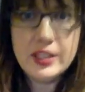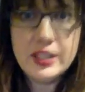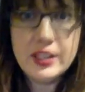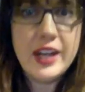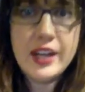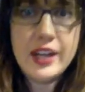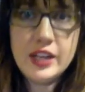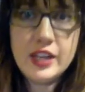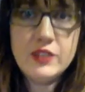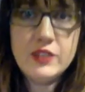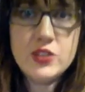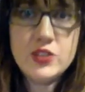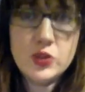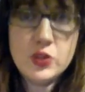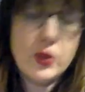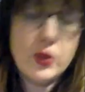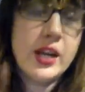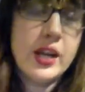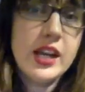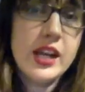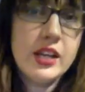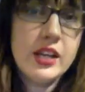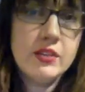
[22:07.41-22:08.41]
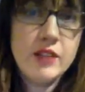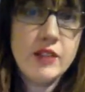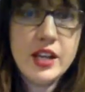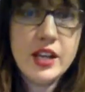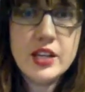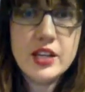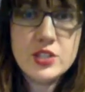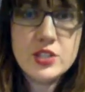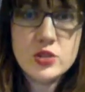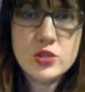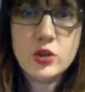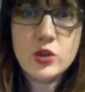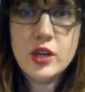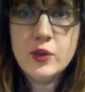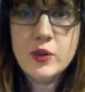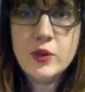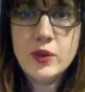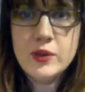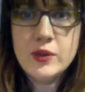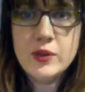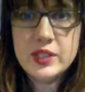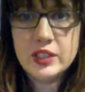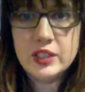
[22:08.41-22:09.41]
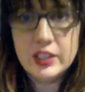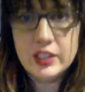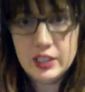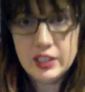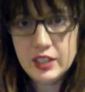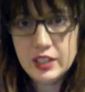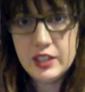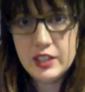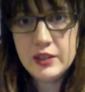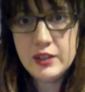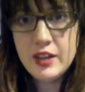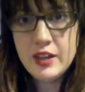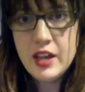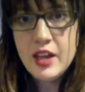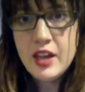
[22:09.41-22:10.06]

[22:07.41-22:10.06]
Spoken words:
that kind of story, right? A story where we look good.